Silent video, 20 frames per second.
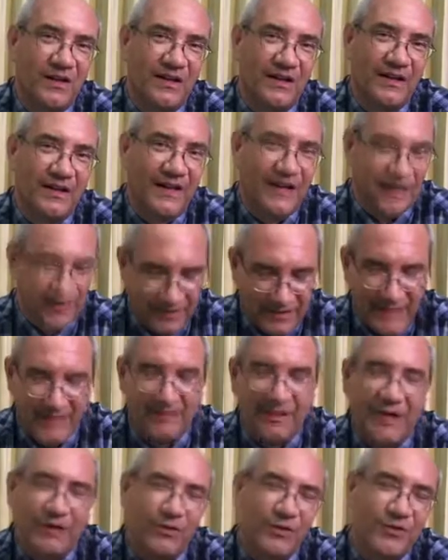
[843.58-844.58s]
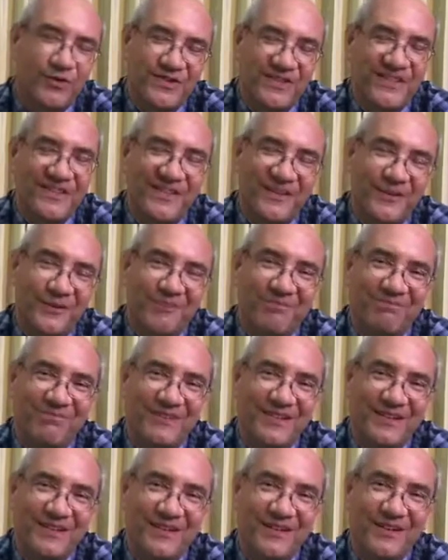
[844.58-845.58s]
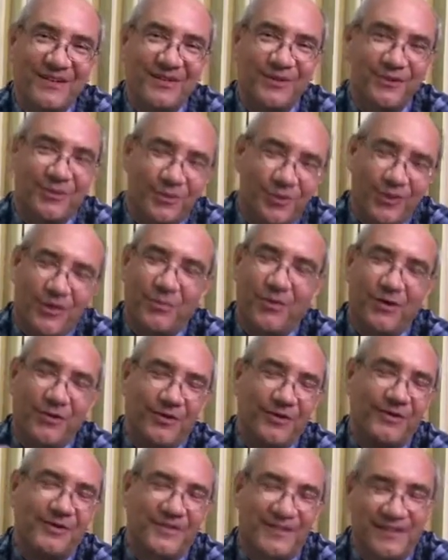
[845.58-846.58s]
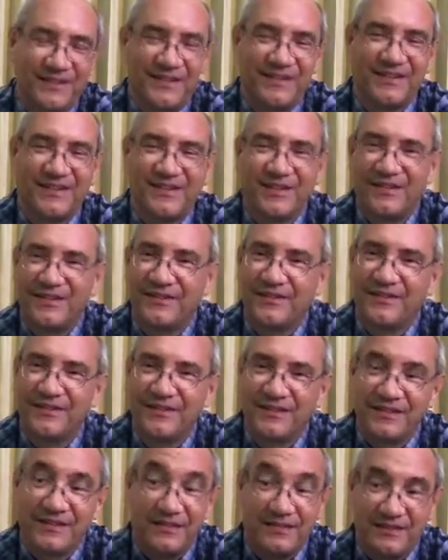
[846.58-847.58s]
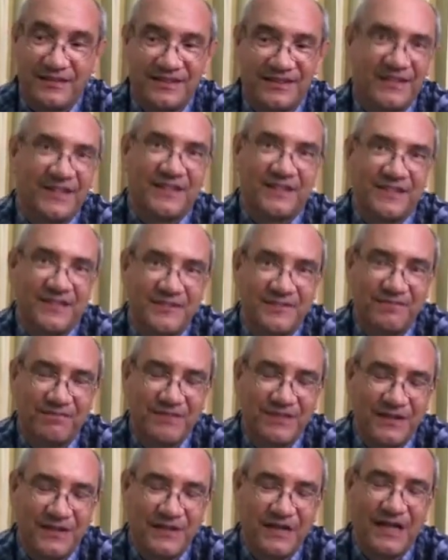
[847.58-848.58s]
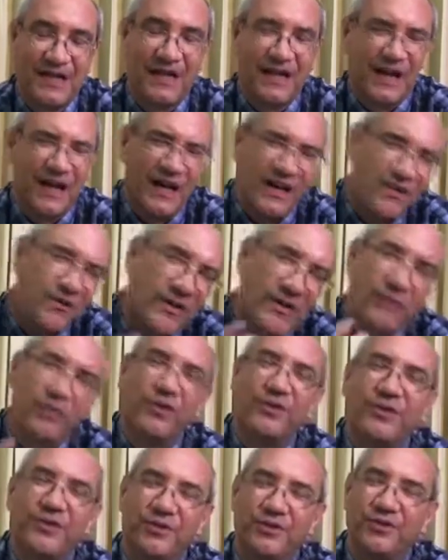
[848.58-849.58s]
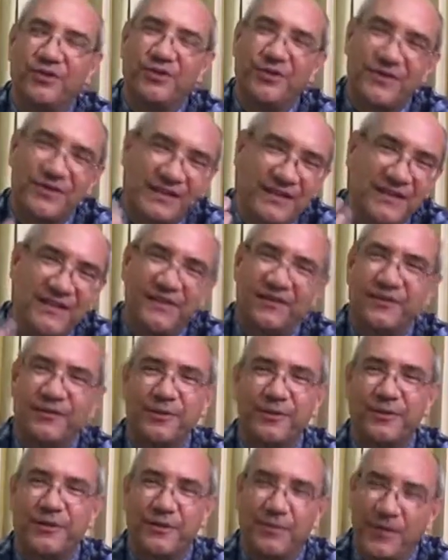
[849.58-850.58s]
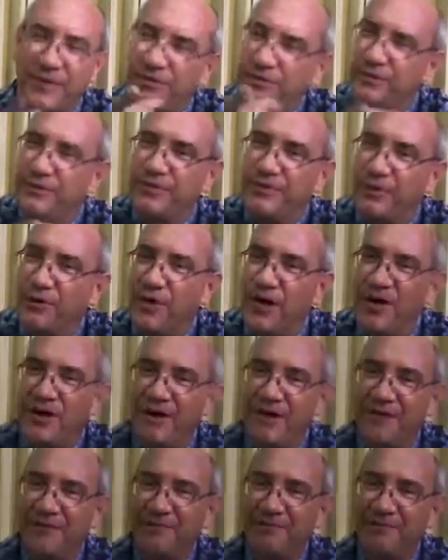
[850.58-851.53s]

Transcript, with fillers: uh, yeah I will continue to talk about uh, the, these things. And I really want you to see the truth about who you are.